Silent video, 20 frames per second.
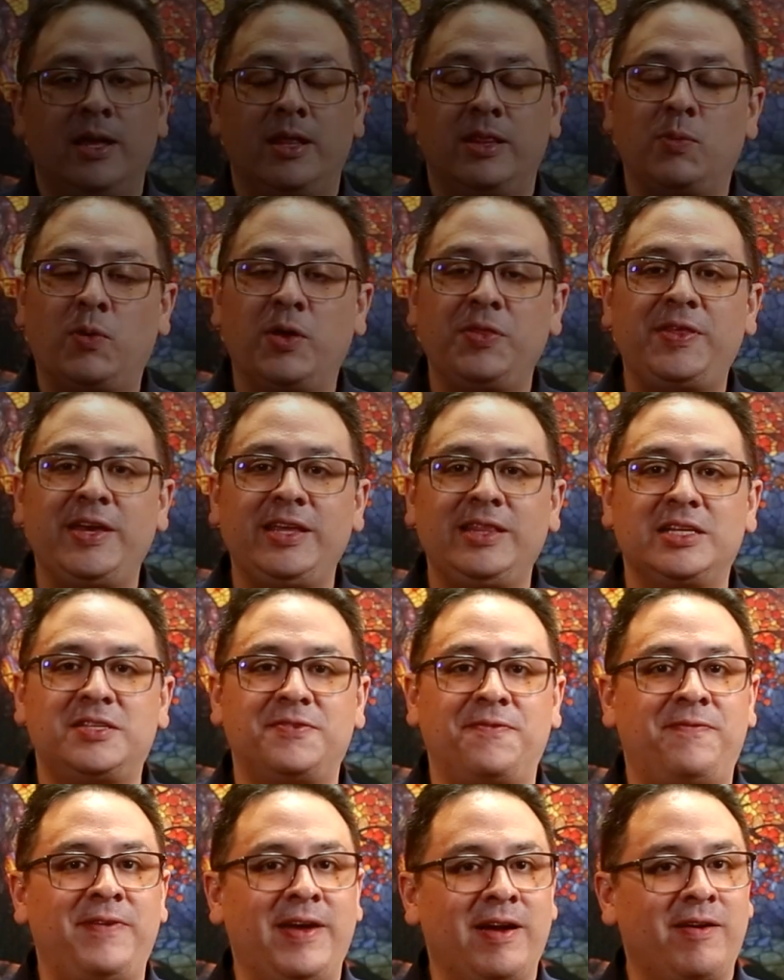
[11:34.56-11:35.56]
The one thing that's
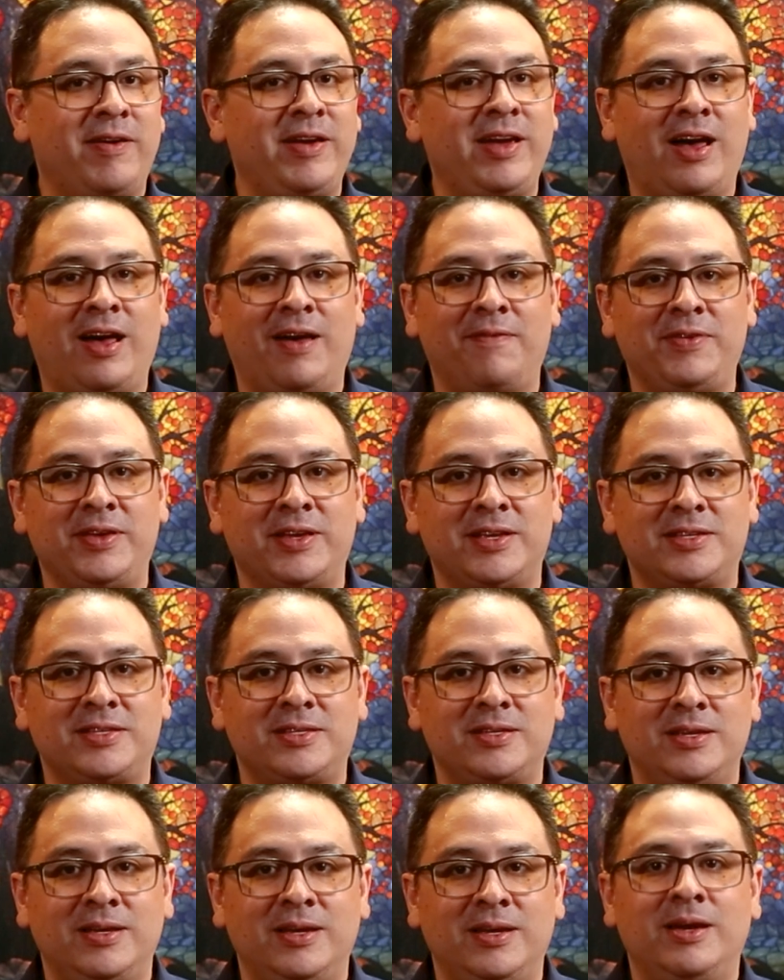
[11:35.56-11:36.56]
very
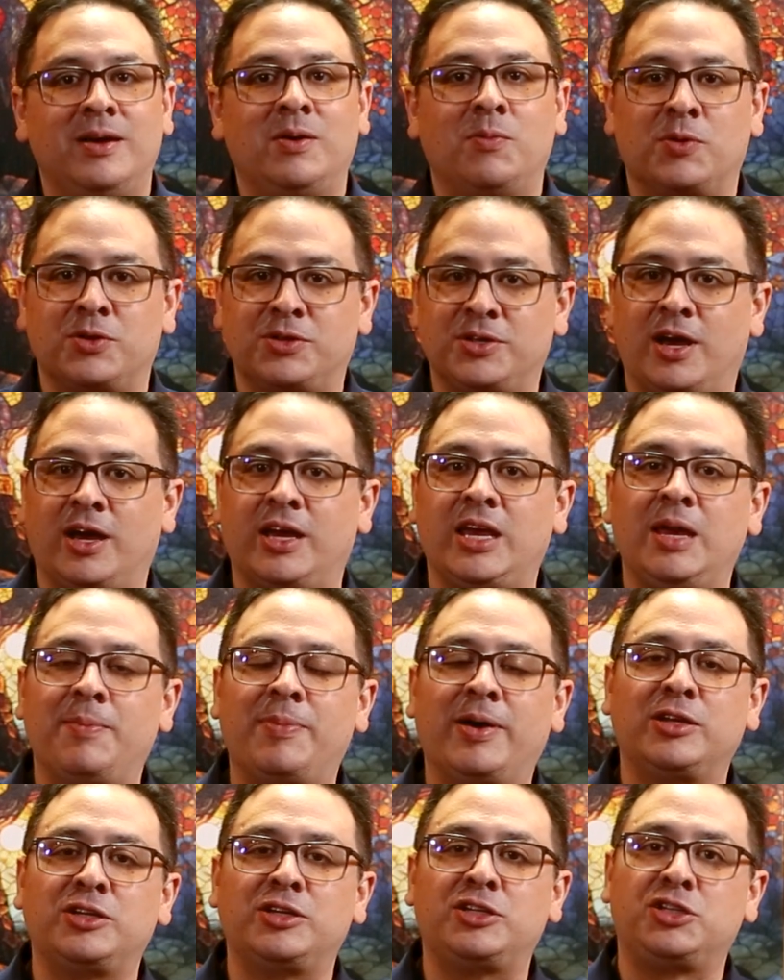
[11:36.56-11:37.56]
obvious, we're talking
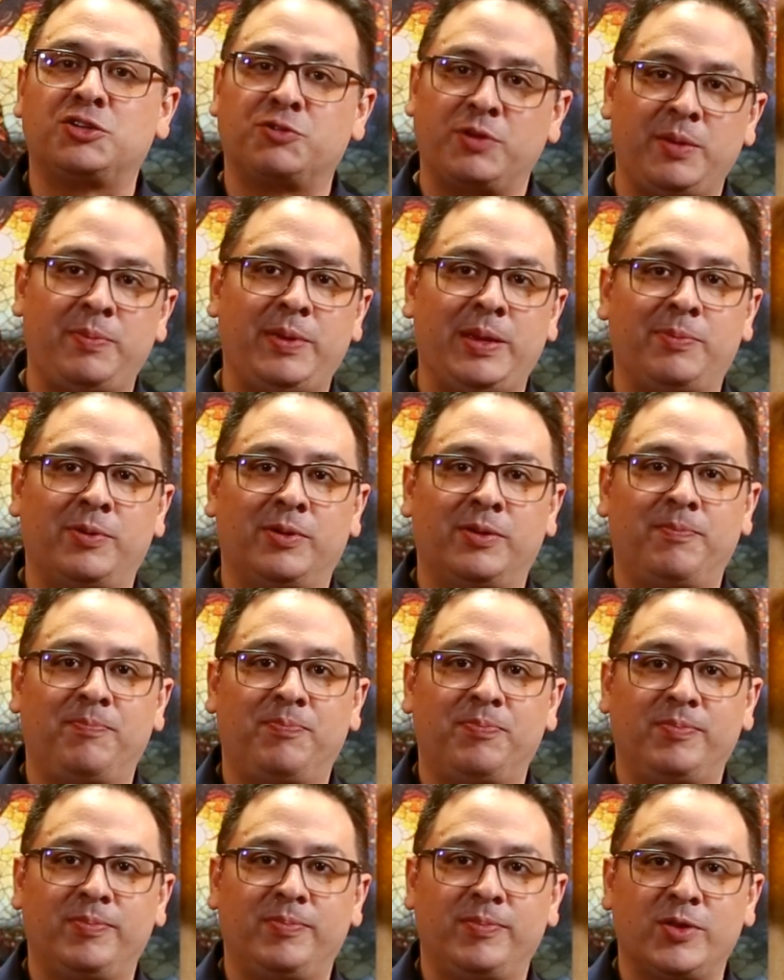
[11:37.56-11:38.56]
about tree people.
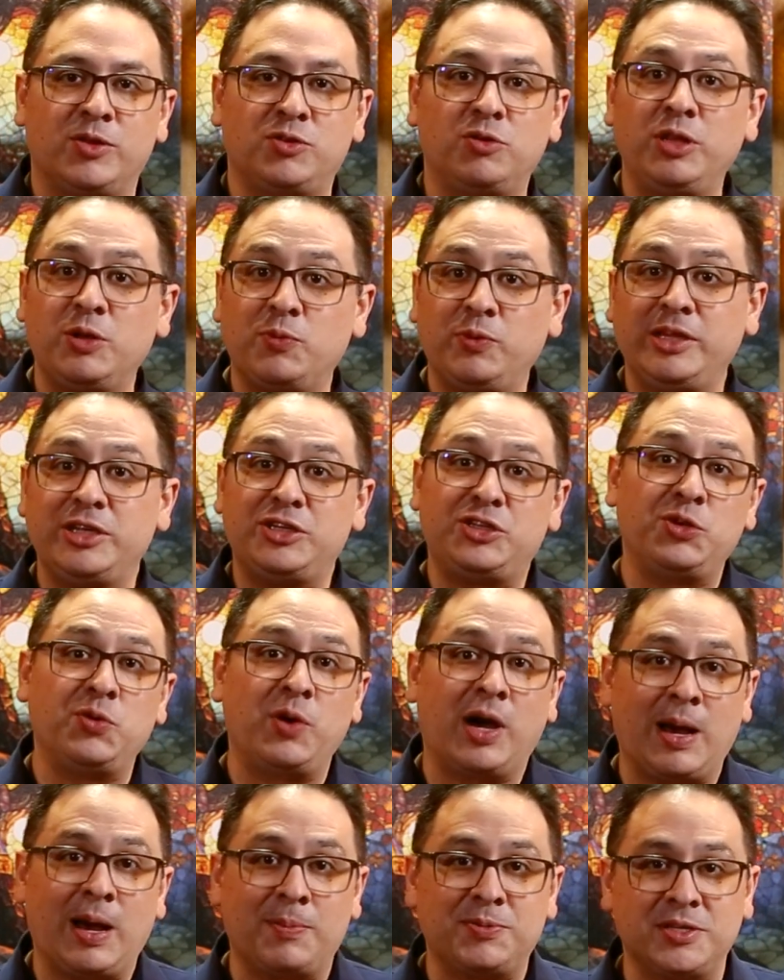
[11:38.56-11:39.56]
There's only really 2
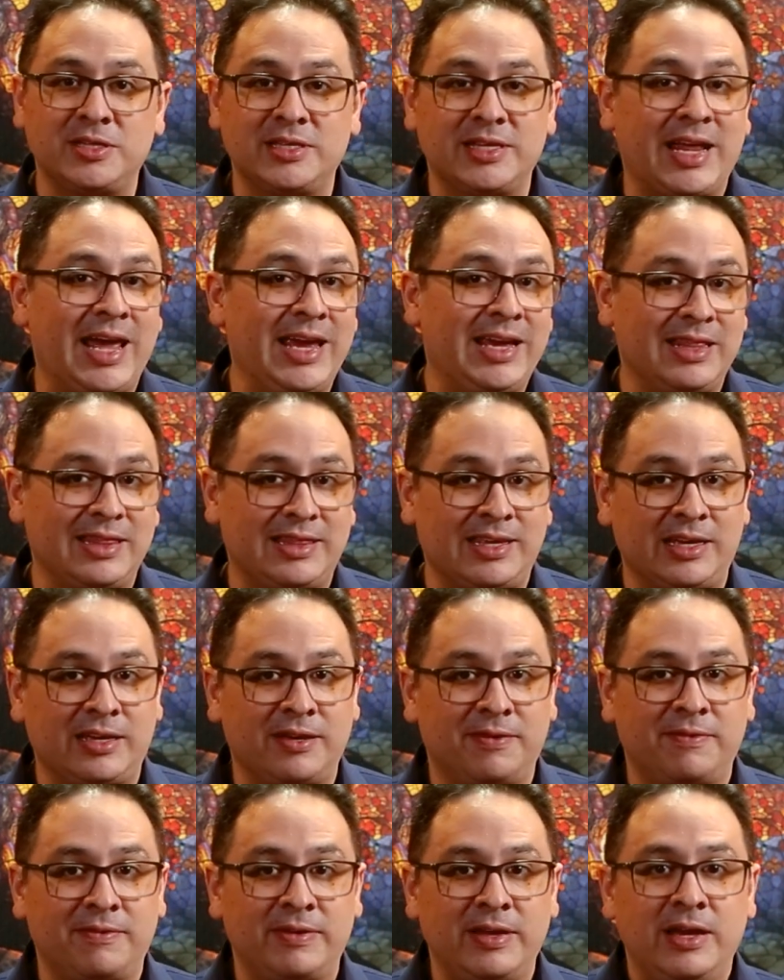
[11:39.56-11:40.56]
options that I can think
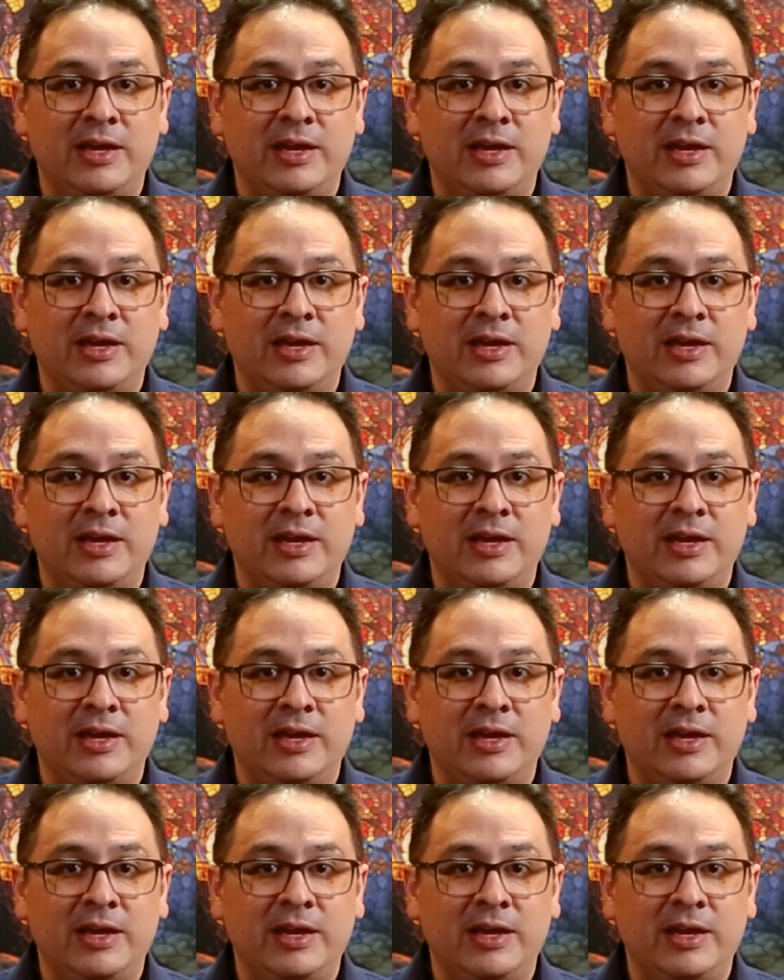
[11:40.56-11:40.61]
of.